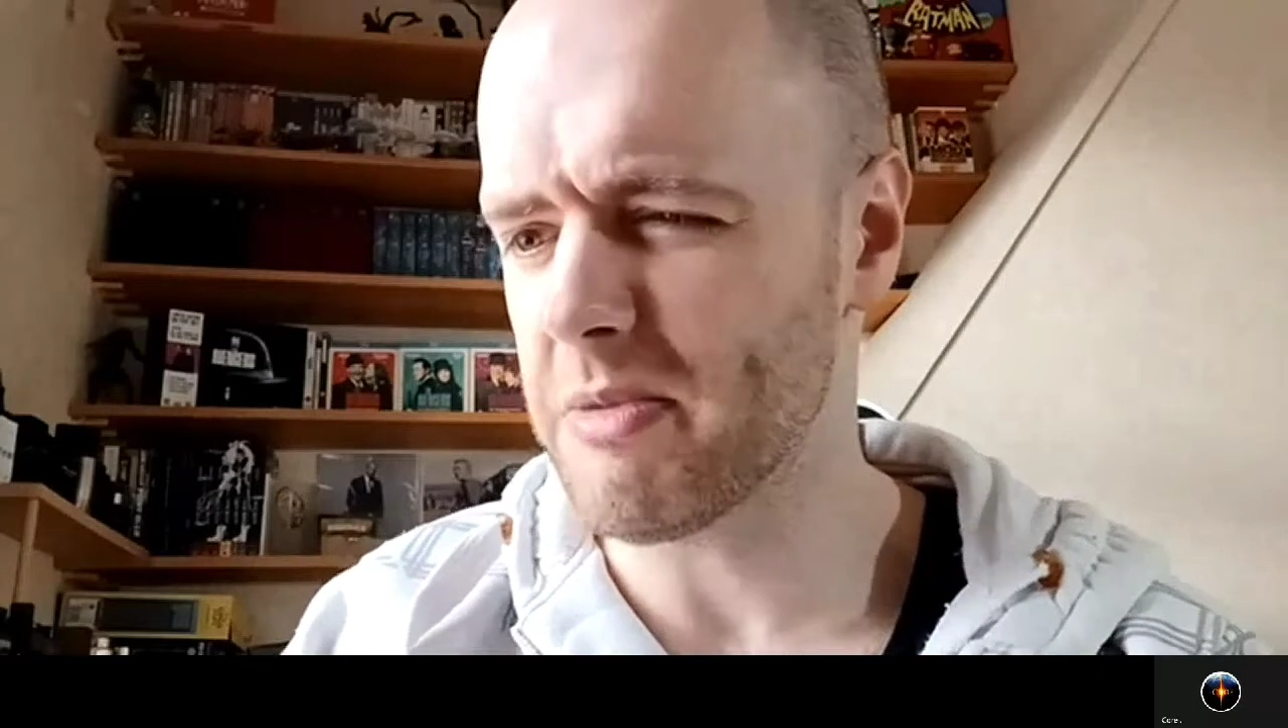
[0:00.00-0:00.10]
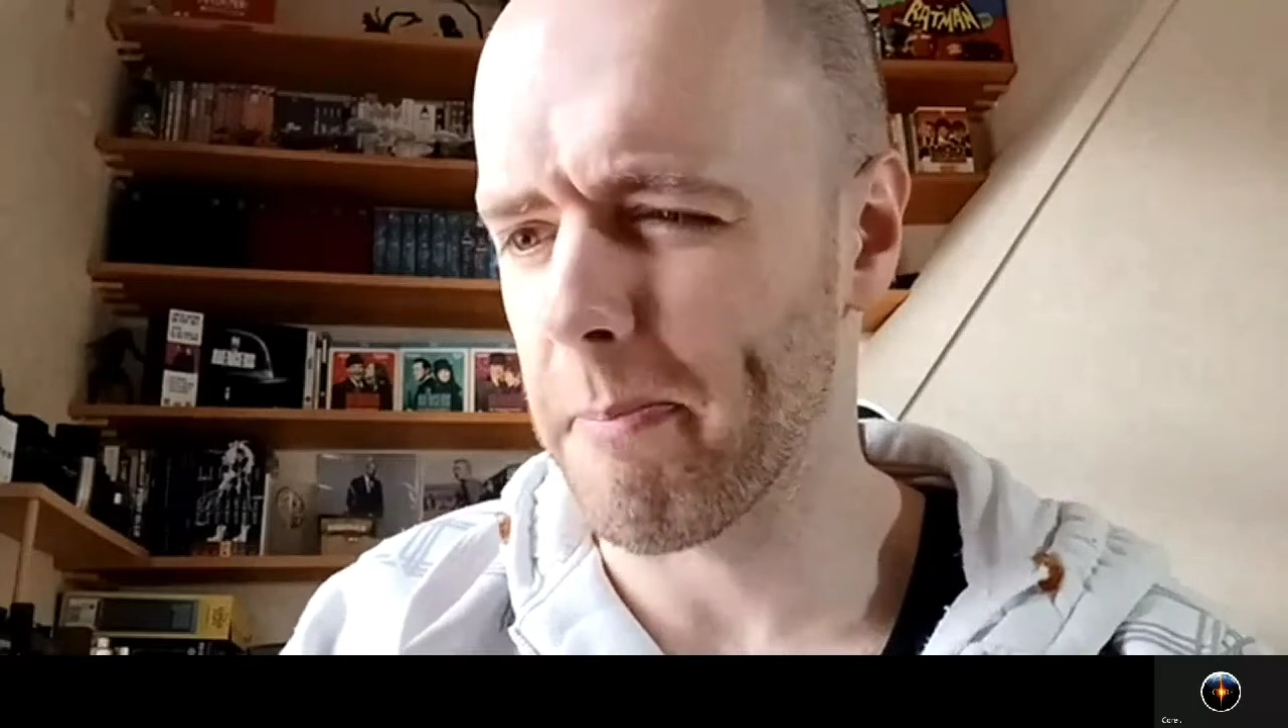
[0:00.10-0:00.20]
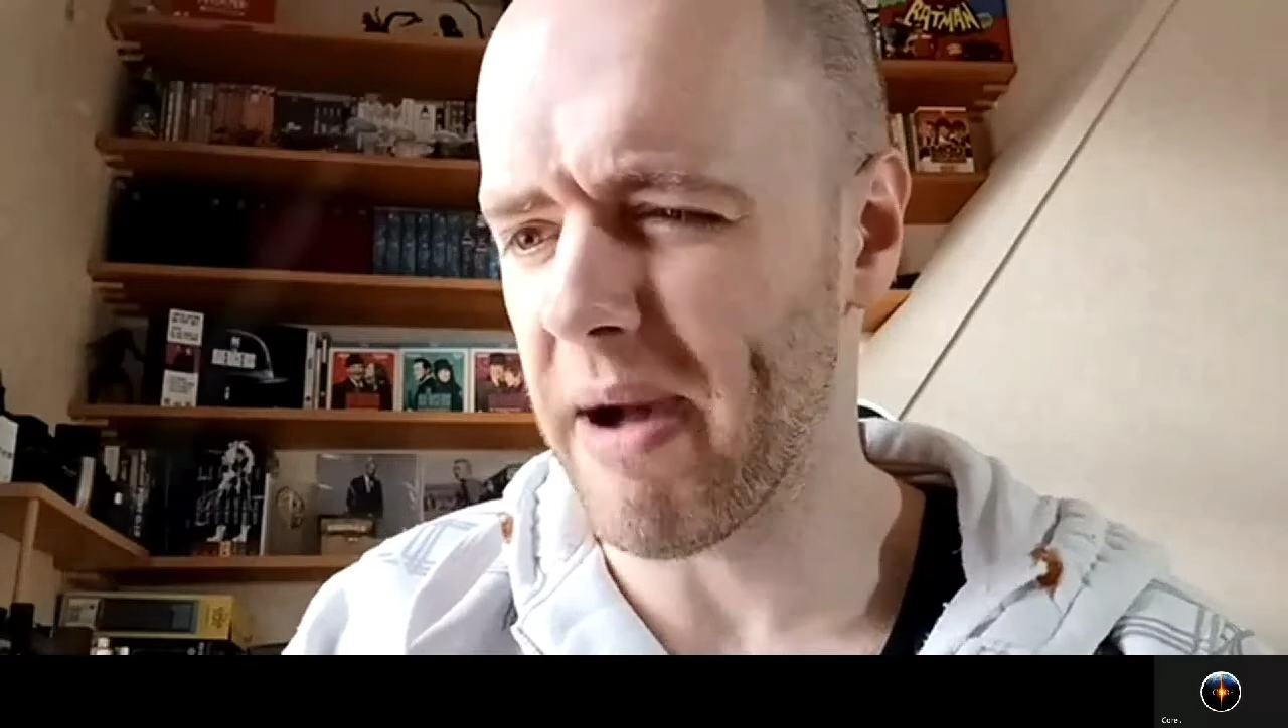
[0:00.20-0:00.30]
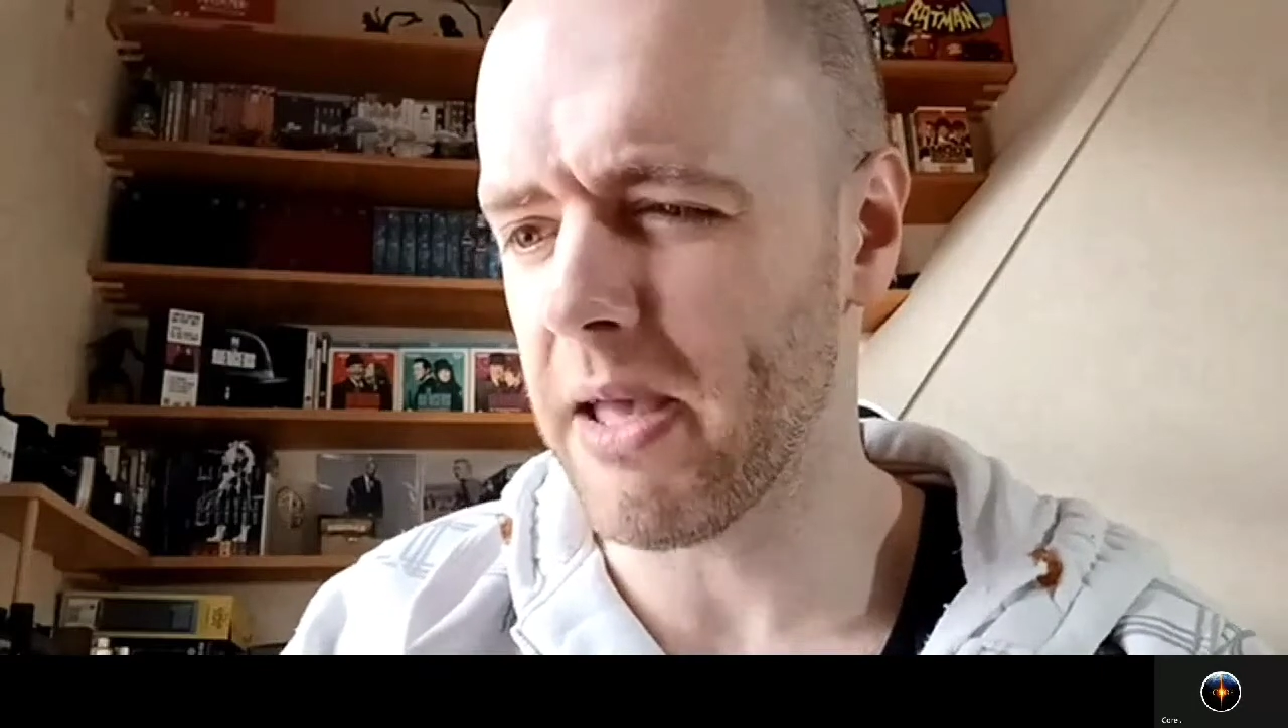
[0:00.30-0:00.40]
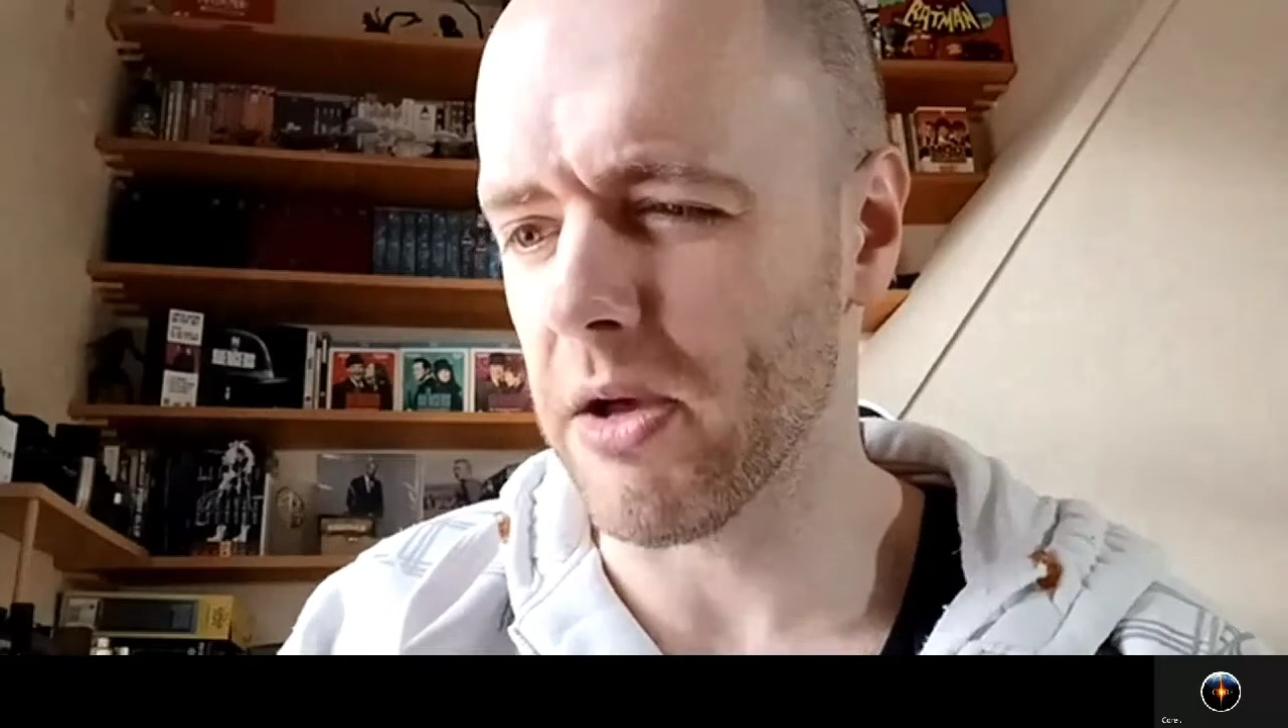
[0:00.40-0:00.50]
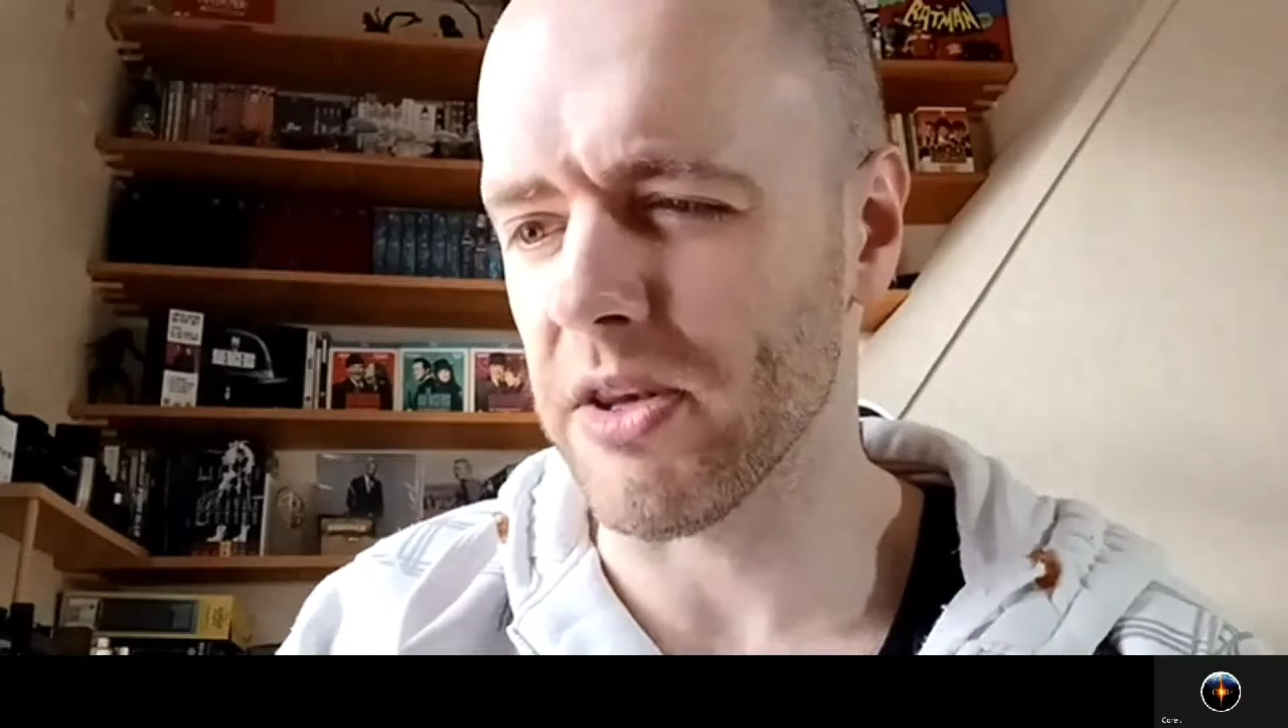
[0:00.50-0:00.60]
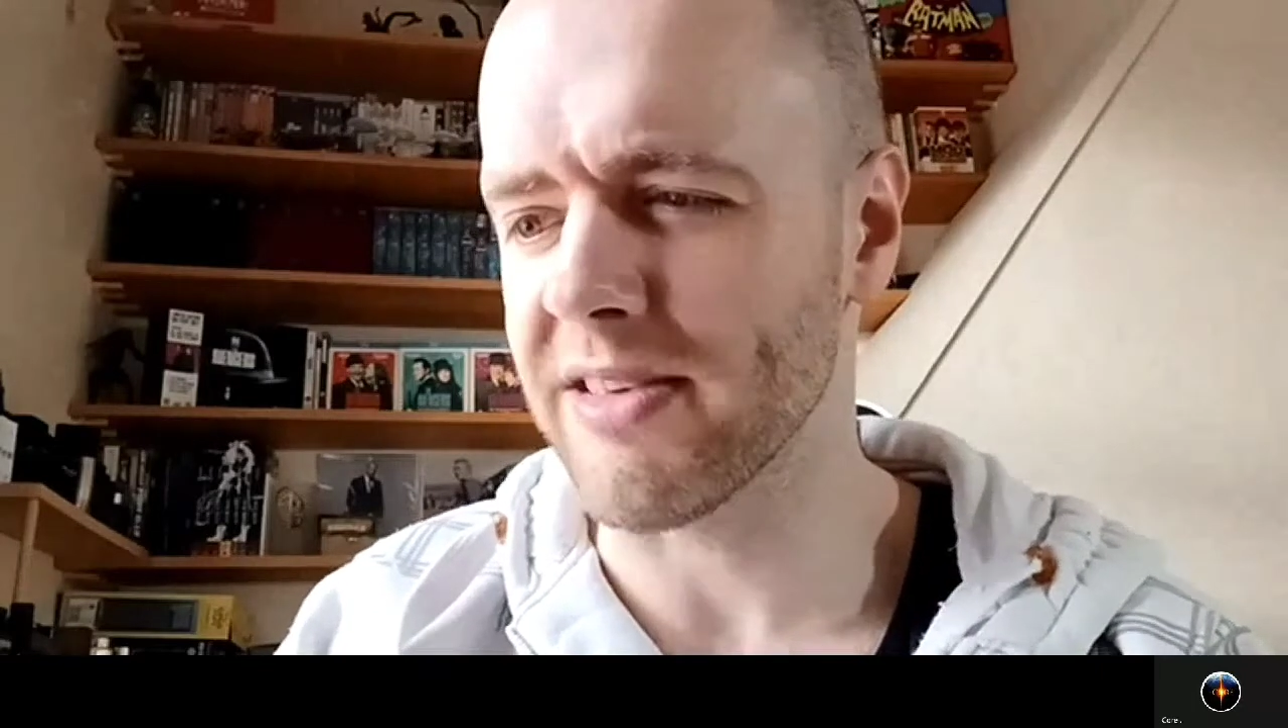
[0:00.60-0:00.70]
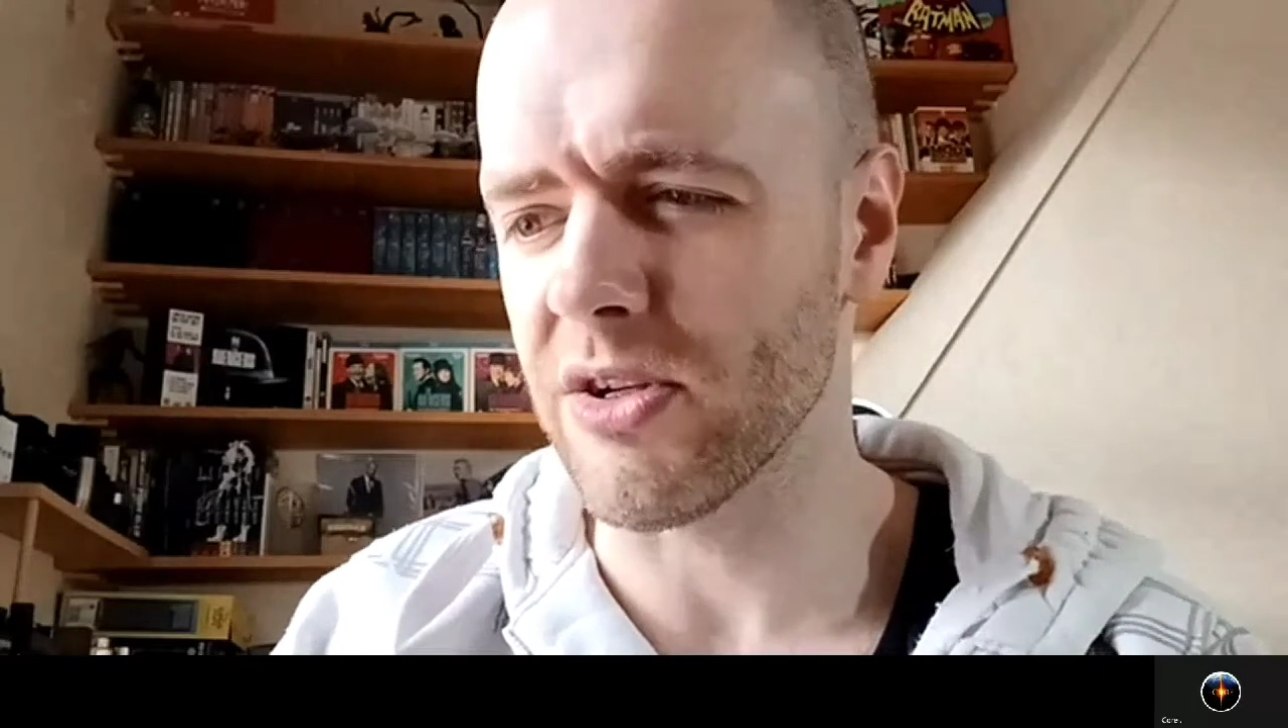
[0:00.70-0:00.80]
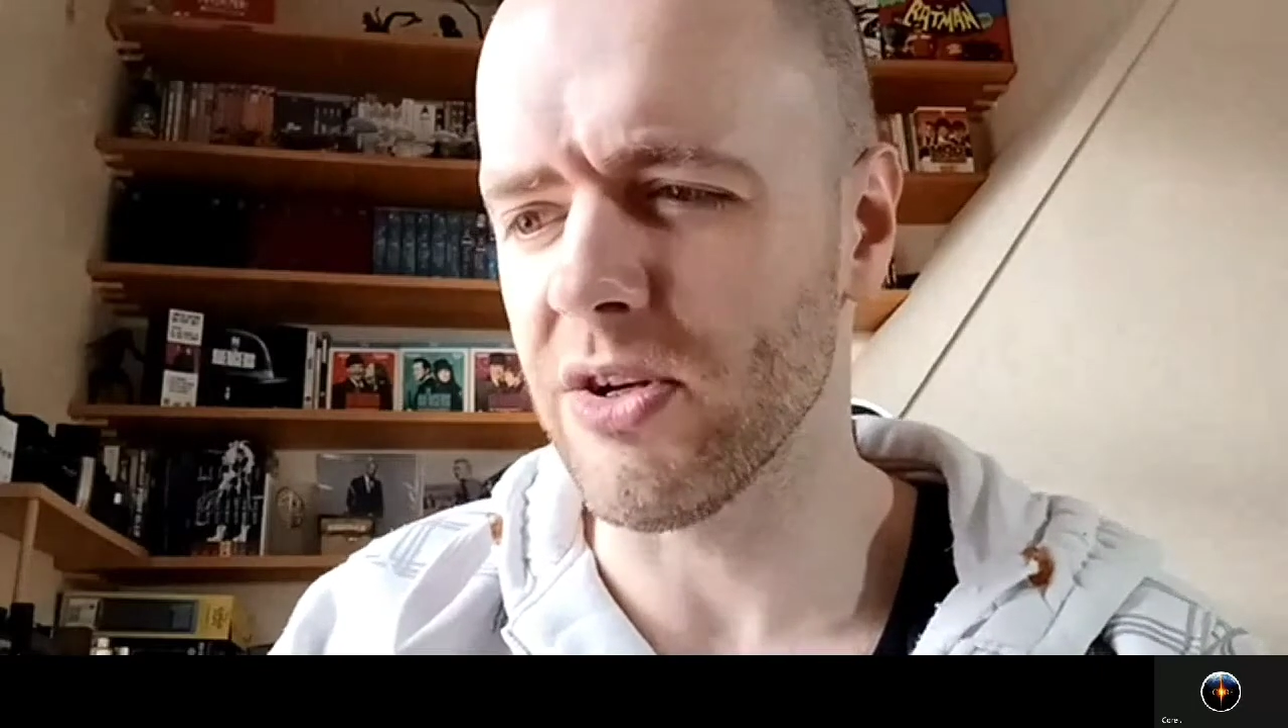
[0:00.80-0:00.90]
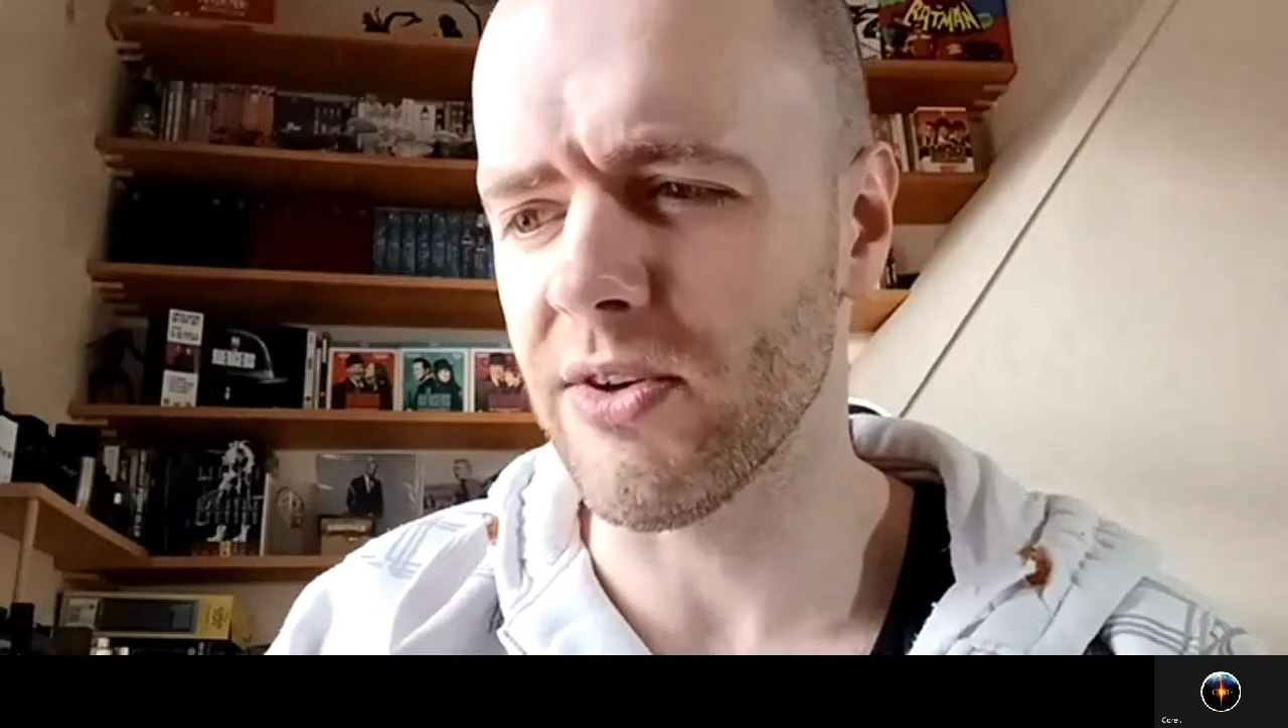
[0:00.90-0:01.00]
to buy it on
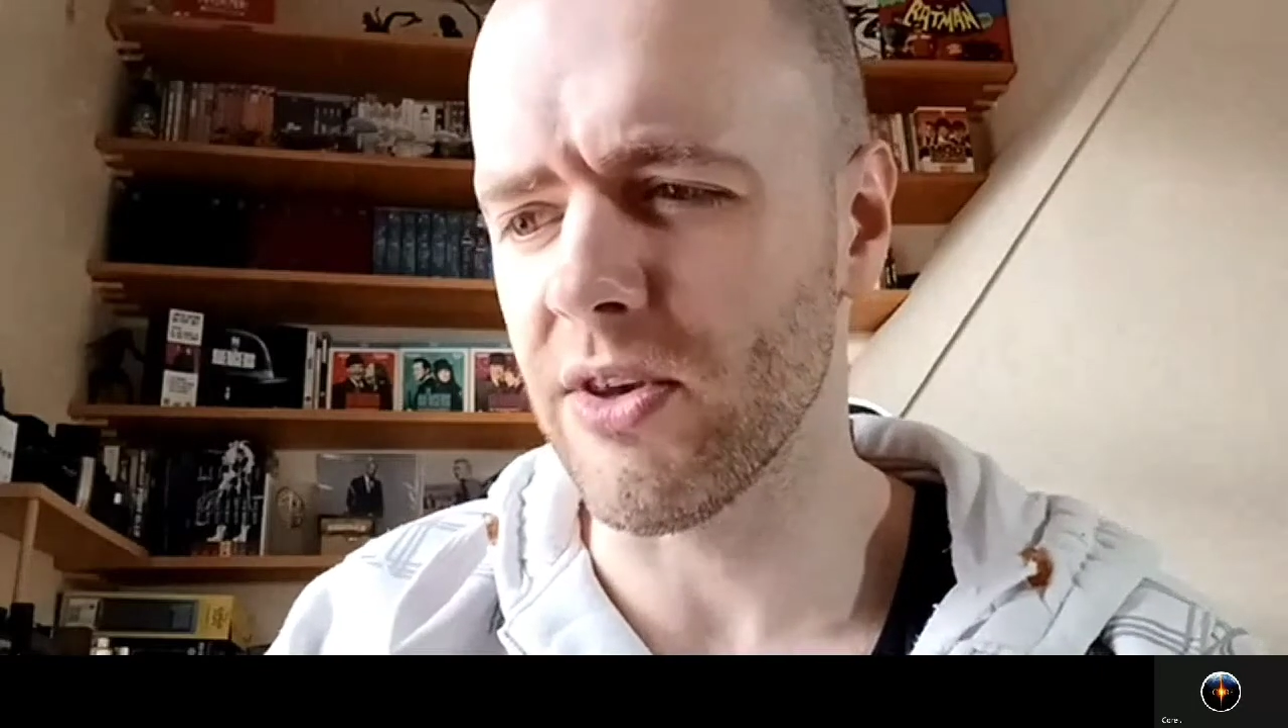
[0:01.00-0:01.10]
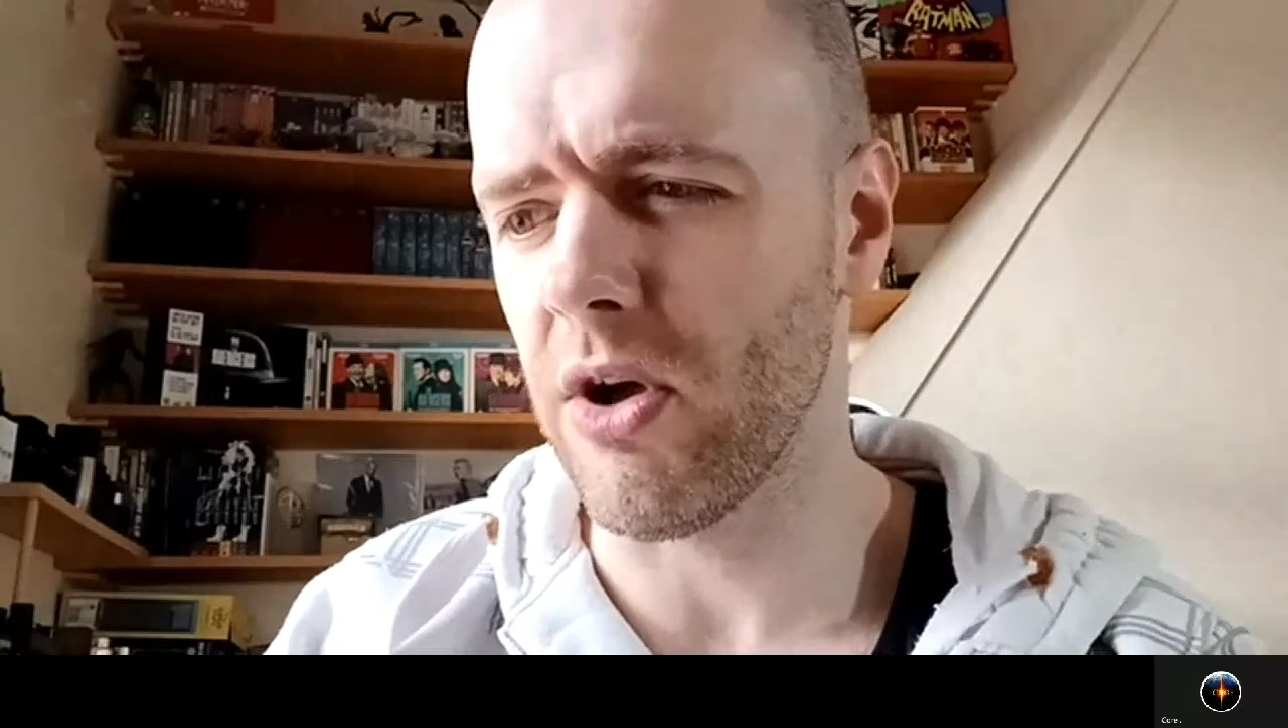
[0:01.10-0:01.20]
its own,